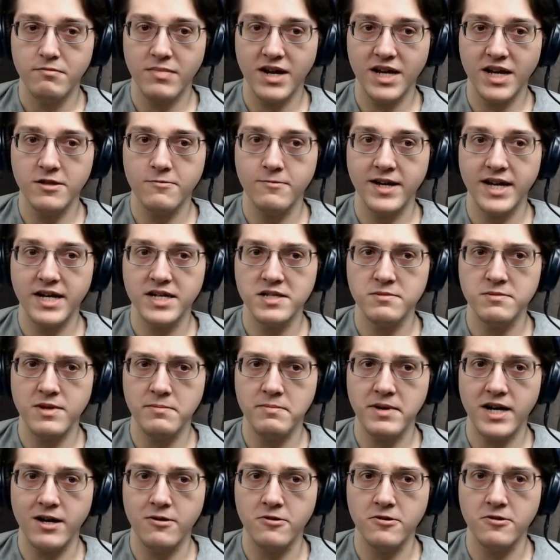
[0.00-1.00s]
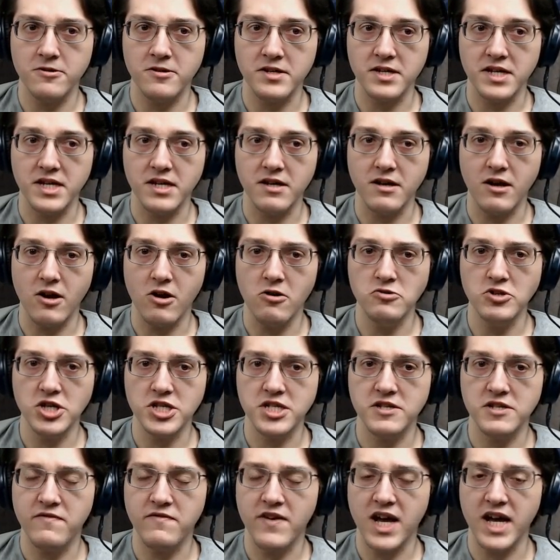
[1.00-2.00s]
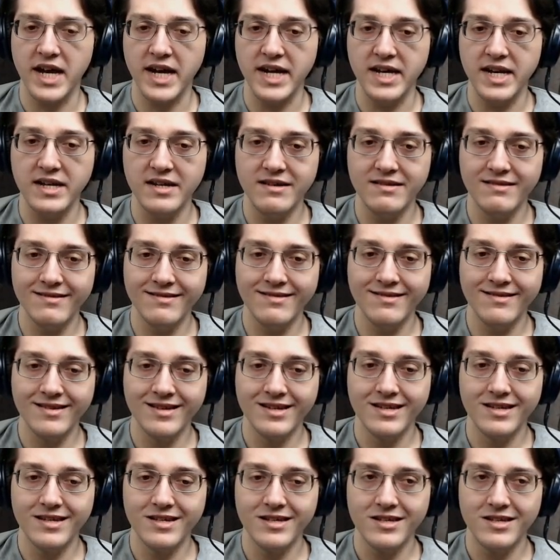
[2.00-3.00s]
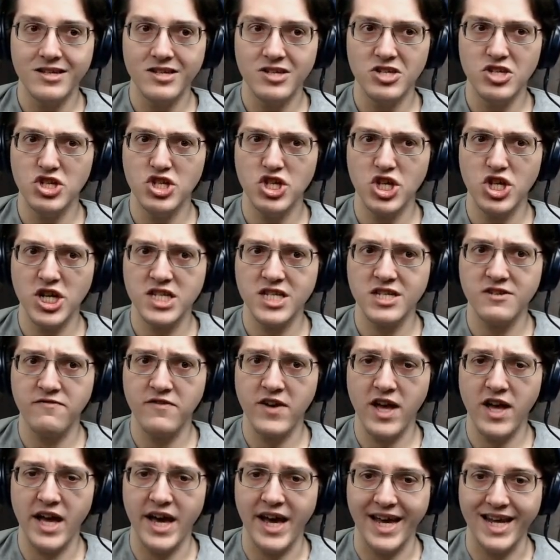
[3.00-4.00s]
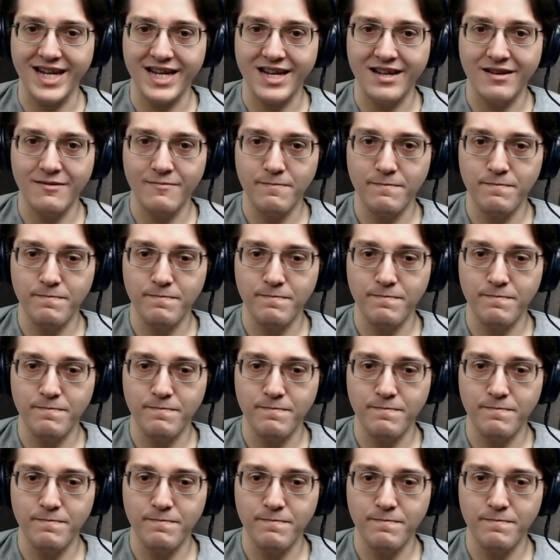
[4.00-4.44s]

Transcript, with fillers: By the way, how's my power looking? Oh, just fine. Just fine.